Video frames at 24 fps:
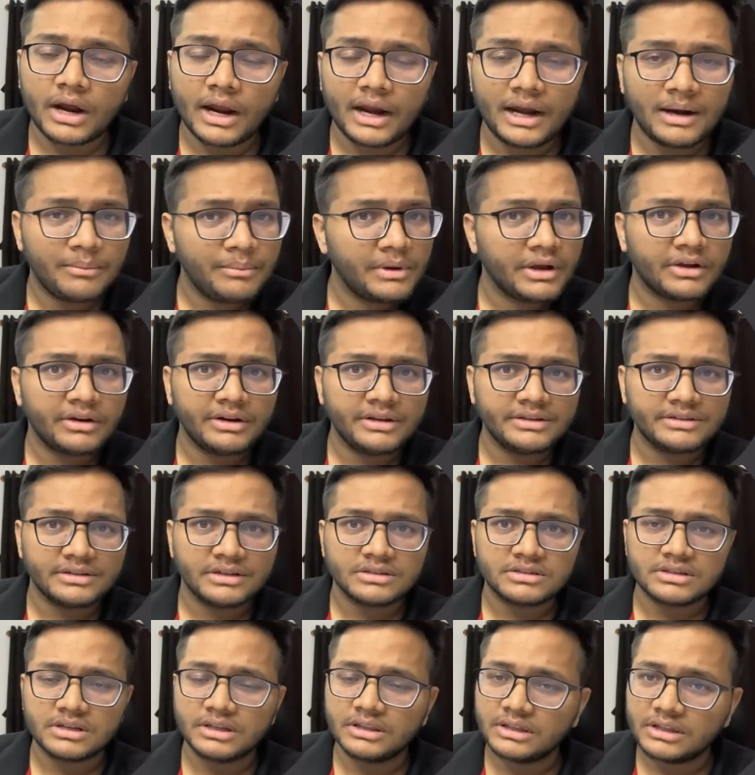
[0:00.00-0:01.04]
academic
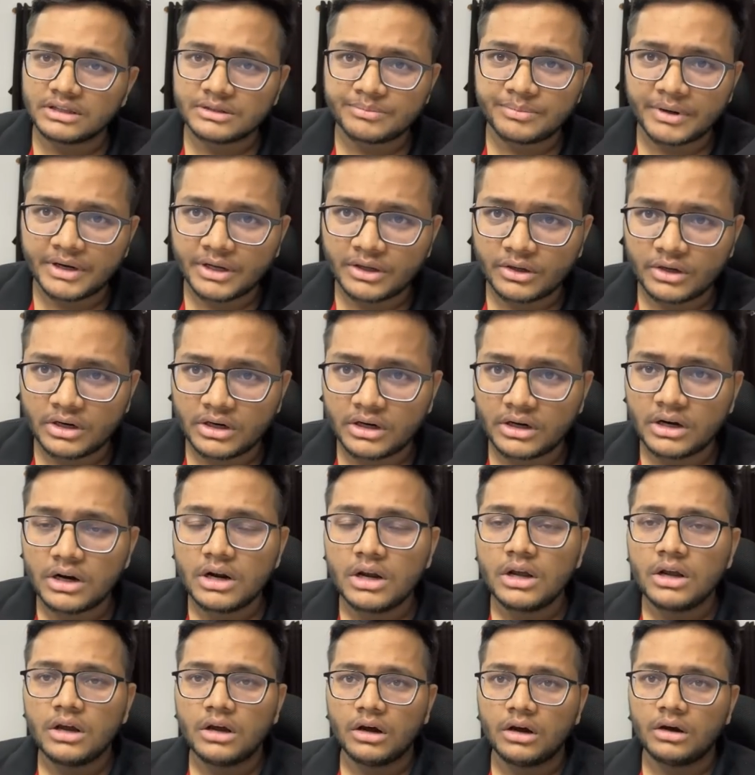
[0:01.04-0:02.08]
research in this particular
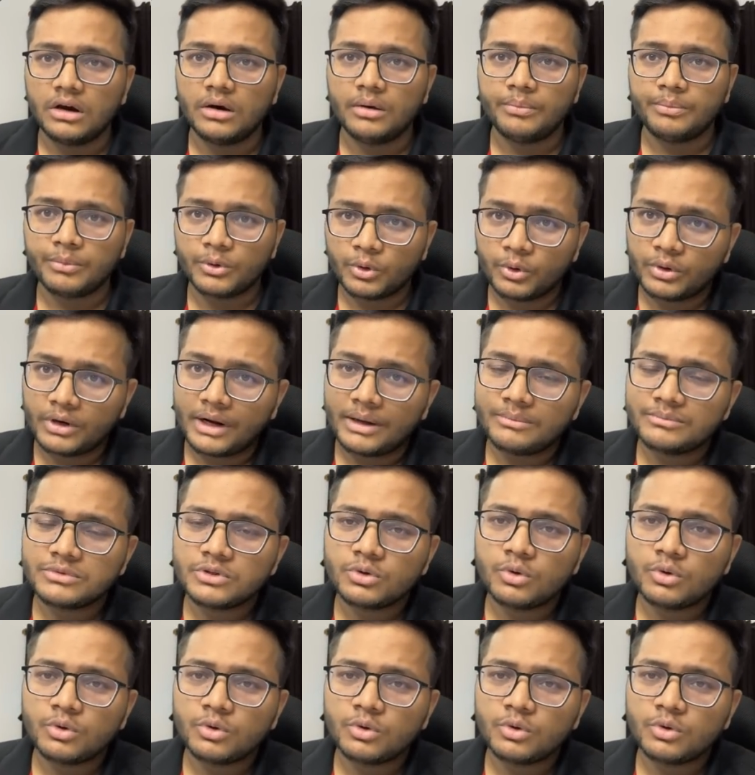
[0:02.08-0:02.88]
uh, program.